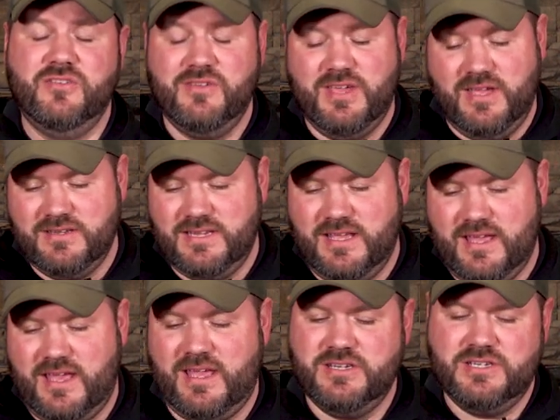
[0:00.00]
You can
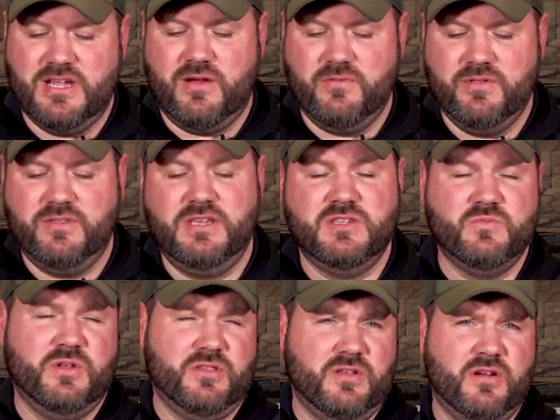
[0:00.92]
take a head shot with these,
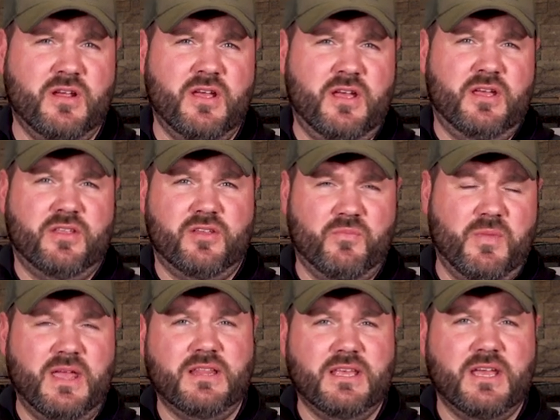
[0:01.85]
but they're, they're
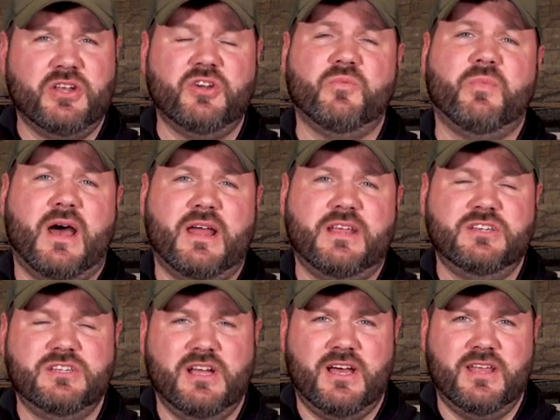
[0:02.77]
mainly on your body
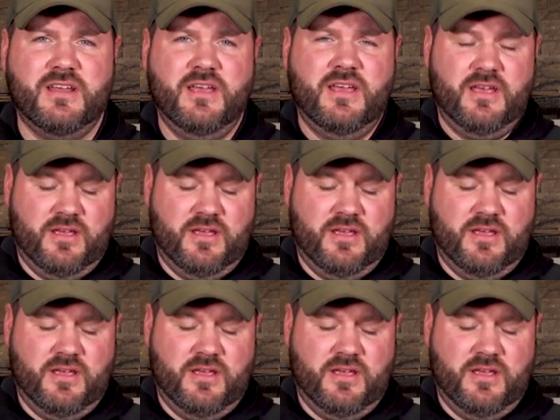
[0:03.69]
shot.